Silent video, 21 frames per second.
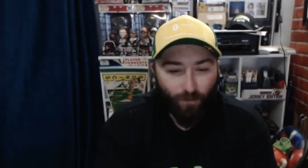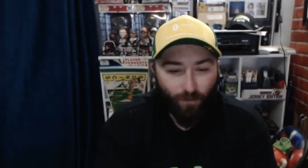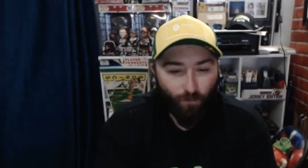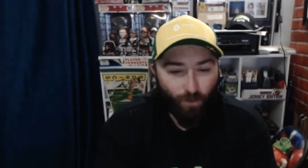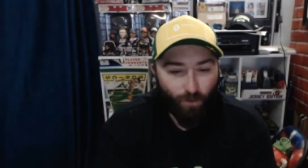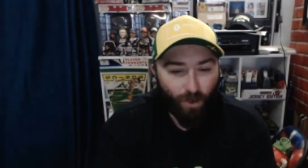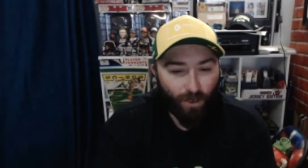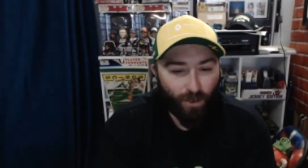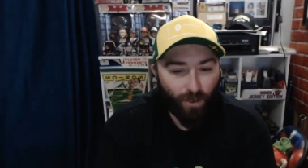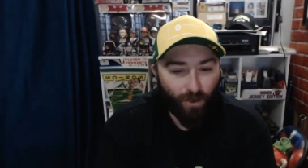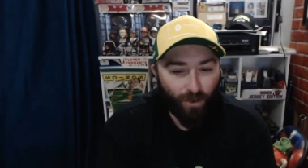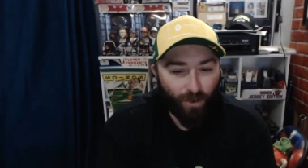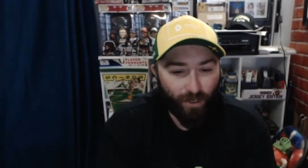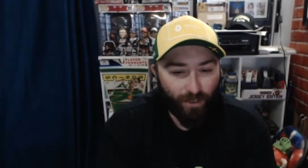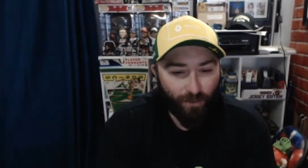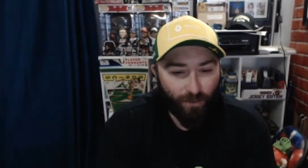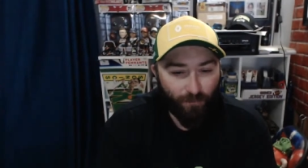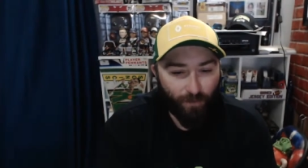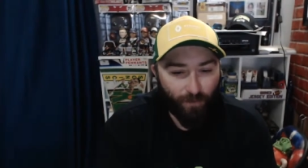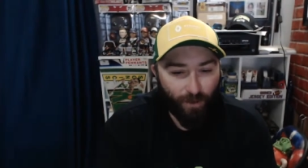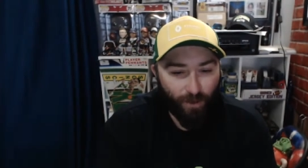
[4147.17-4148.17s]
What kind
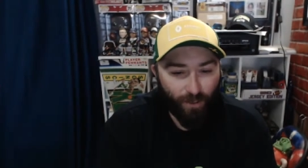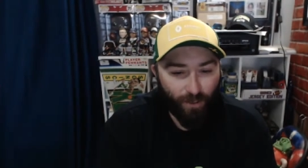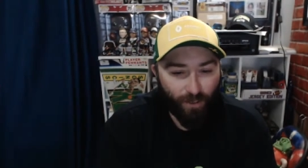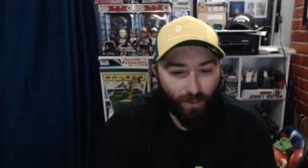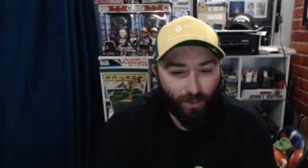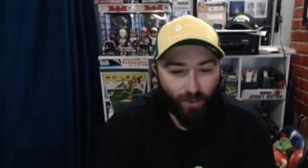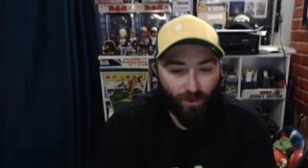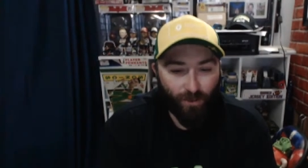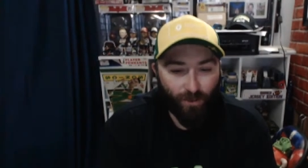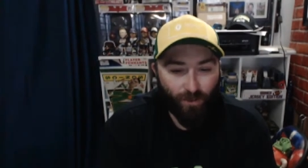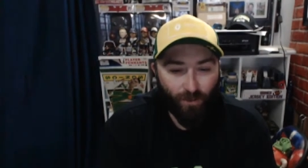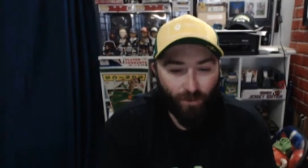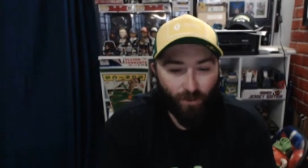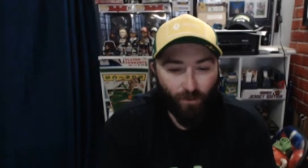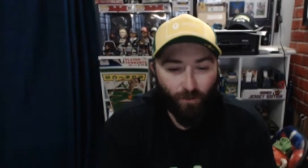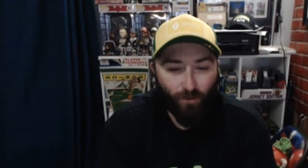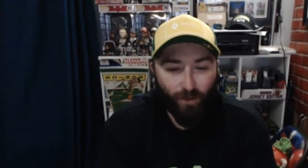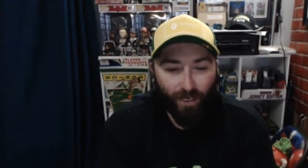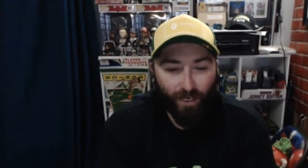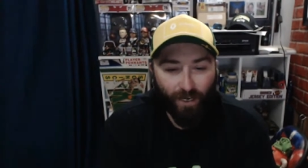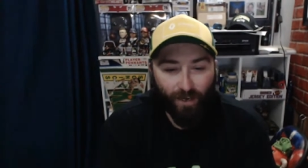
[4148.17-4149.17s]
of lots
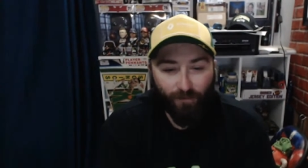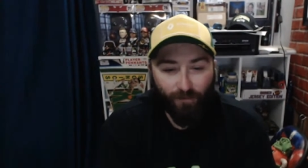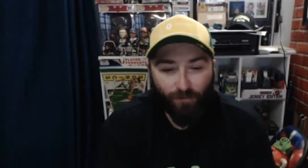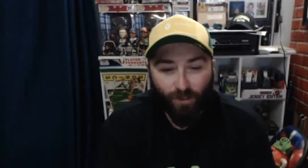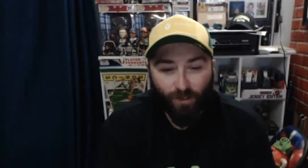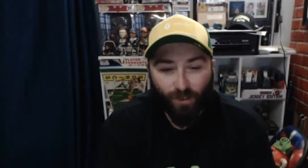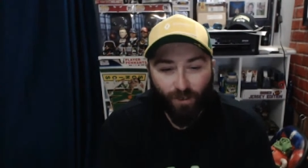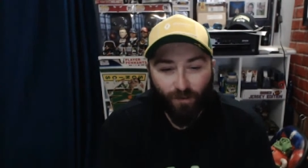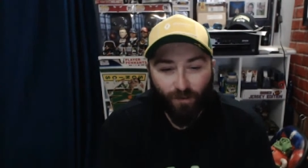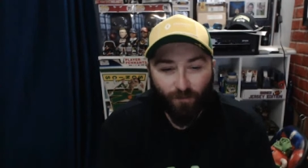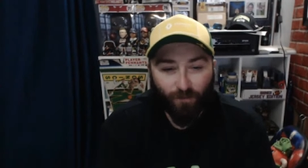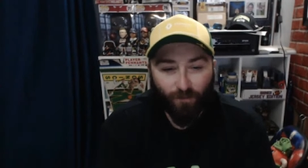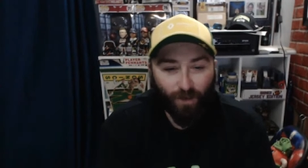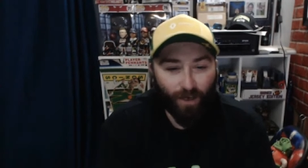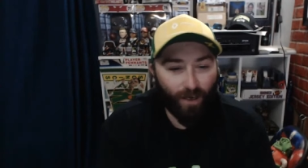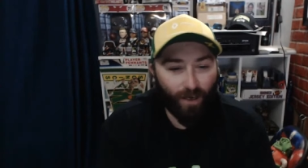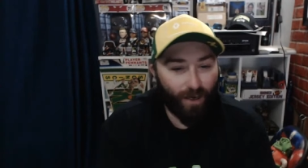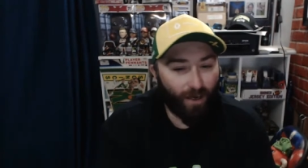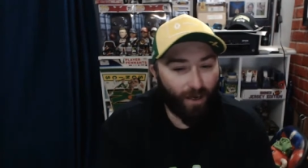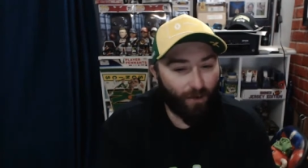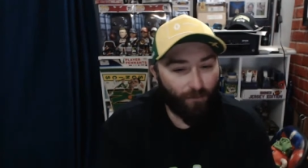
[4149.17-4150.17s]
do we have so
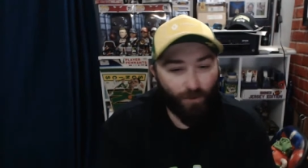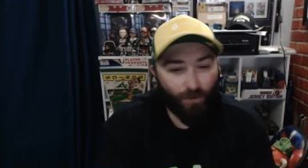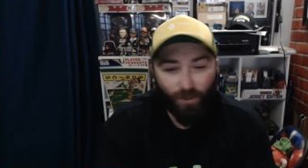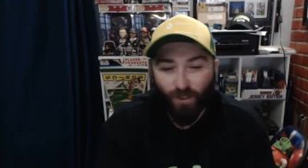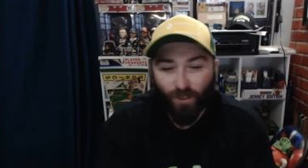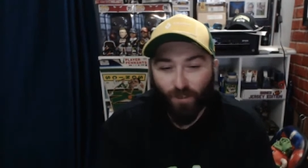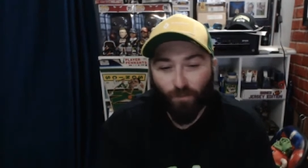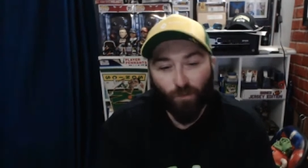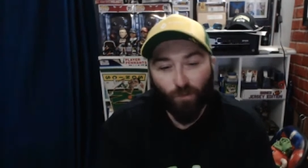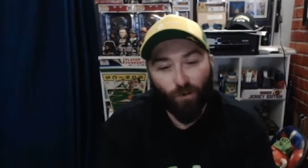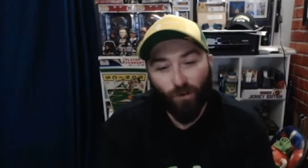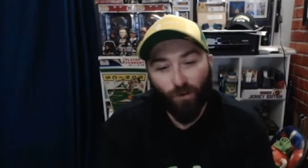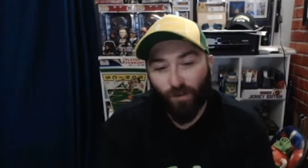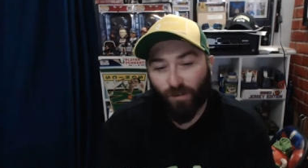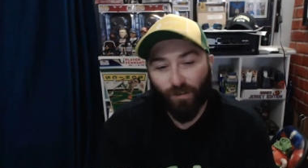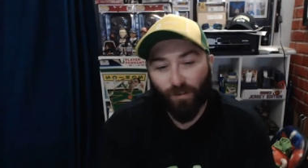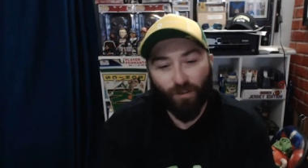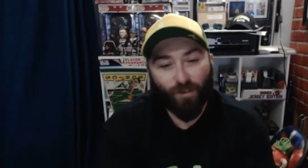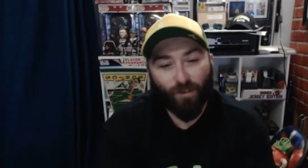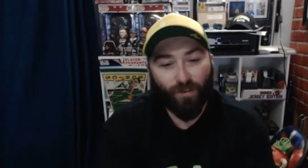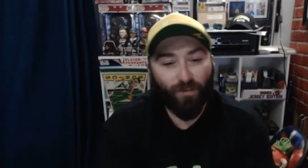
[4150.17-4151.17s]
far? What
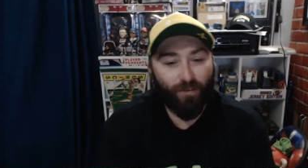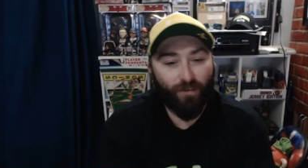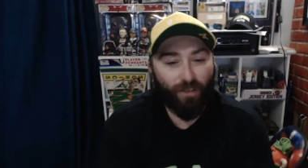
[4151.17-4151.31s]
sports?